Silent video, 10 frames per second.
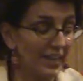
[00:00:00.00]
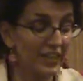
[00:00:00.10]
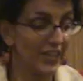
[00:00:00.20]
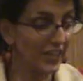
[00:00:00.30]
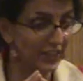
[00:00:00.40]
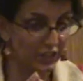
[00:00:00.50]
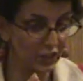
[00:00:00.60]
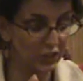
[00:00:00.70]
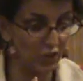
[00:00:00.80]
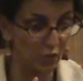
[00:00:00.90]
It, it's
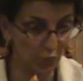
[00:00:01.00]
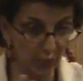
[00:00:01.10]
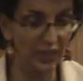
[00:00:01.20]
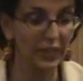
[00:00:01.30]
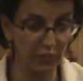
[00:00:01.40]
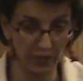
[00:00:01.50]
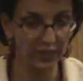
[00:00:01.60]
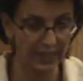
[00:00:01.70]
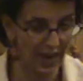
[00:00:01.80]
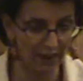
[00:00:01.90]
just really,
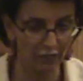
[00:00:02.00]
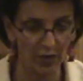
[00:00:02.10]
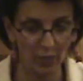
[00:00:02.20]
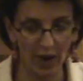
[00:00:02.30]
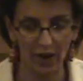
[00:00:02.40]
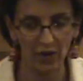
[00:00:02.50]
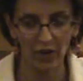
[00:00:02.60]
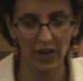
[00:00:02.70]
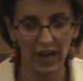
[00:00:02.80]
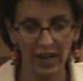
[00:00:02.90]
really
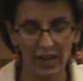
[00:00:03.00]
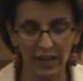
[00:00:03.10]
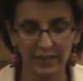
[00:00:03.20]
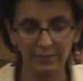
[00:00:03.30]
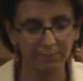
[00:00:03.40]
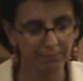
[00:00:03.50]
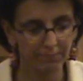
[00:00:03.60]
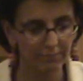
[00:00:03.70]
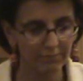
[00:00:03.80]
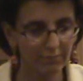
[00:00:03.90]
everywhere. And
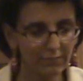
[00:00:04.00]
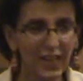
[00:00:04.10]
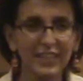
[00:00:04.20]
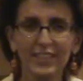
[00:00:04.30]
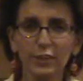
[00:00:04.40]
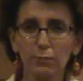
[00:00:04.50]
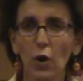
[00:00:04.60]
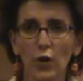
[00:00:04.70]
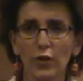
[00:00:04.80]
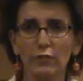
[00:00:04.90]
it's such a
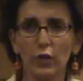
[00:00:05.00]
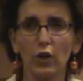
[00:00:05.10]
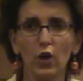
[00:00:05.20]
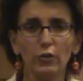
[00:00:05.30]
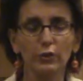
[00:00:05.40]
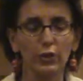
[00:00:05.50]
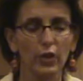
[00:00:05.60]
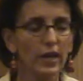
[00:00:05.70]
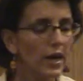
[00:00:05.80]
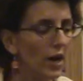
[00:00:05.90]
part of their
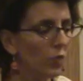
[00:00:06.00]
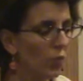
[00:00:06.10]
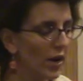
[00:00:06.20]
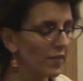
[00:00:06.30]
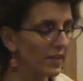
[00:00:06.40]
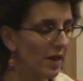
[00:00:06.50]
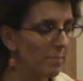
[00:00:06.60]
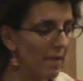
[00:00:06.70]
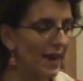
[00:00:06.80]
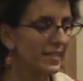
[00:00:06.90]
culture. One of the
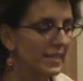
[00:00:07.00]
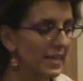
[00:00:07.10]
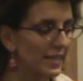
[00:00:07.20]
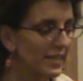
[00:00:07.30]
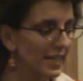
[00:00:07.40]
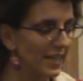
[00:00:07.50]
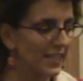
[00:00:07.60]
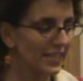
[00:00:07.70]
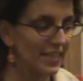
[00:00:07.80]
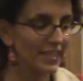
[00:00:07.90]
amazing
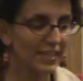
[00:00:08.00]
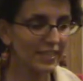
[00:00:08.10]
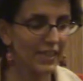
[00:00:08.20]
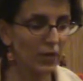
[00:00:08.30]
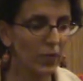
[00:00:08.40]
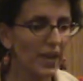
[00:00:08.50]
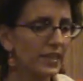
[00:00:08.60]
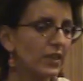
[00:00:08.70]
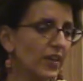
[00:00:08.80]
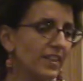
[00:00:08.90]
statistics that I read
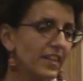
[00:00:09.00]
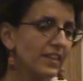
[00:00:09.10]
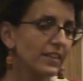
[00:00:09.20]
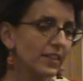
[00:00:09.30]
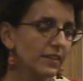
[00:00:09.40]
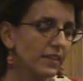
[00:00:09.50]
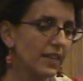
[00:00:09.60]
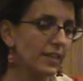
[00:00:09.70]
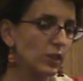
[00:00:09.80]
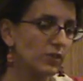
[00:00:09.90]
in here, and I think that,
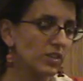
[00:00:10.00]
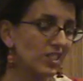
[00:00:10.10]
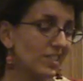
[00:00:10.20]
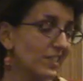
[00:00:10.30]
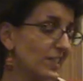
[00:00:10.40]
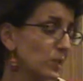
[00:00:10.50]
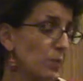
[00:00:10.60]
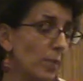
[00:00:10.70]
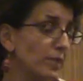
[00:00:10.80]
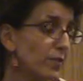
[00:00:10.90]
that the statistic is
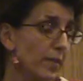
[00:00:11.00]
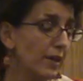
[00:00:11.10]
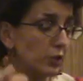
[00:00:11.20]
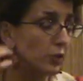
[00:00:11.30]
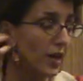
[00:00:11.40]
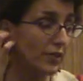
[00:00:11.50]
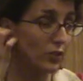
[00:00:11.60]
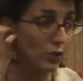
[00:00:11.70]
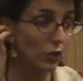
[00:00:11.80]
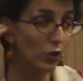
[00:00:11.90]
probably from about
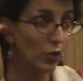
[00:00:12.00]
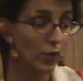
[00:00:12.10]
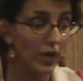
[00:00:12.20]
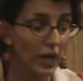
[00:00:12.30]
2002,